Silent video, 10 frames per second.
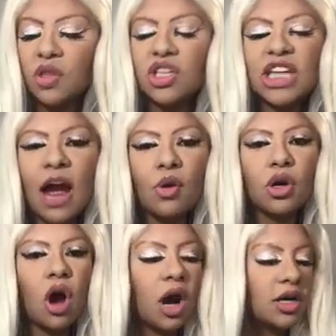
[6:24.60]
The
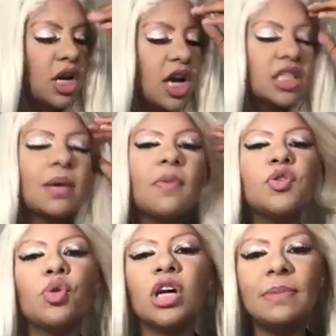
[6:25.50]
Tower card. Some of
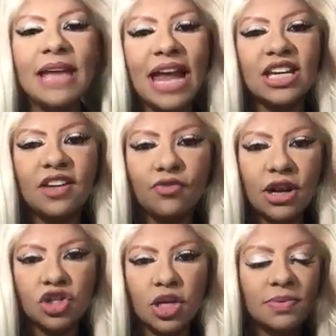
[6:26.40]
you are going to be ending
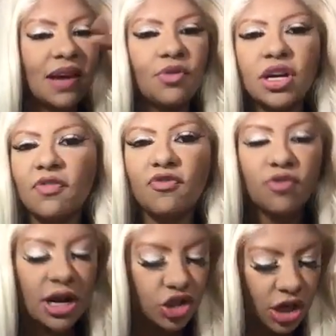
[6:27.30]
friendships, severing of
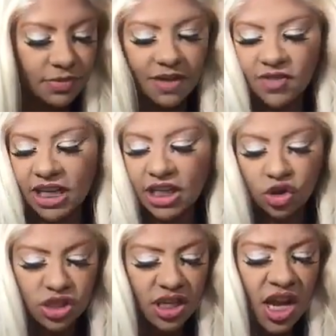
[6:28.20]
friendships. I feel like
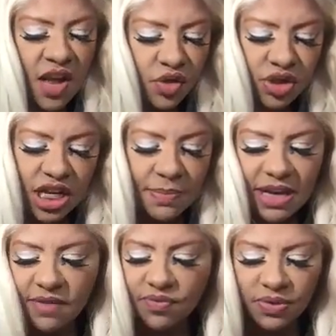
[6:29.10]
there's going to
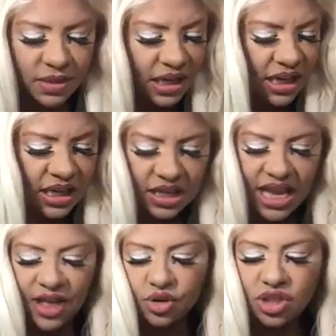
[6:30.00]
be
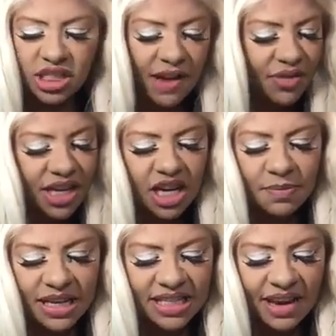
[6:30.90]
there's definitely going
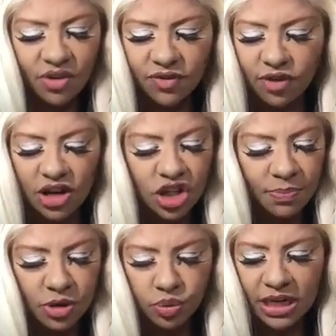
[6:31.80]
to be a severed
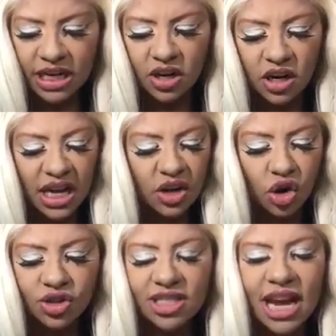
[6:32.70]
friendship between an
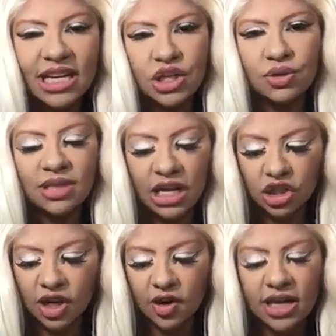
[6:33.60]
earth sign and you,
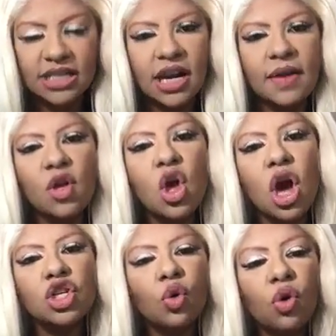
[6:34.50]
Sagittarius, a
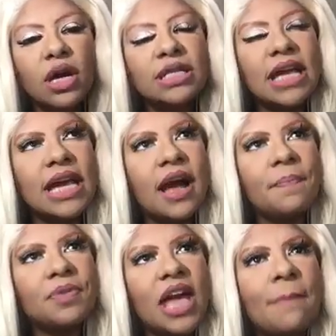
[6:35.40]
Taurus, a
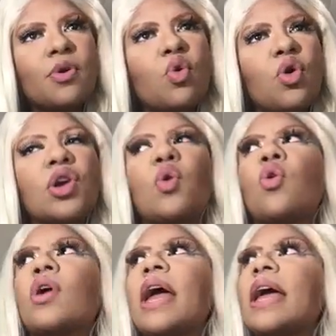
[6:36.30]
Capricorn,
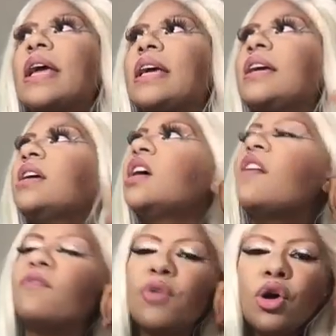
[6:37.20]
or a
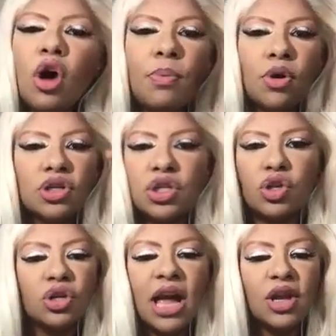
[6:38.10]
Virgo person.
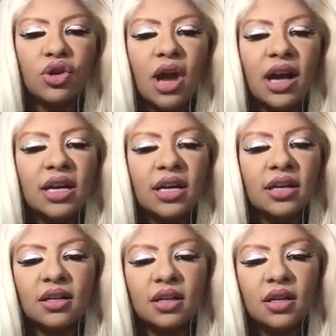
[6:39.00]
You're not
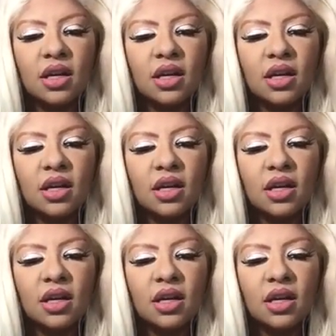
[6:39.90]
gonna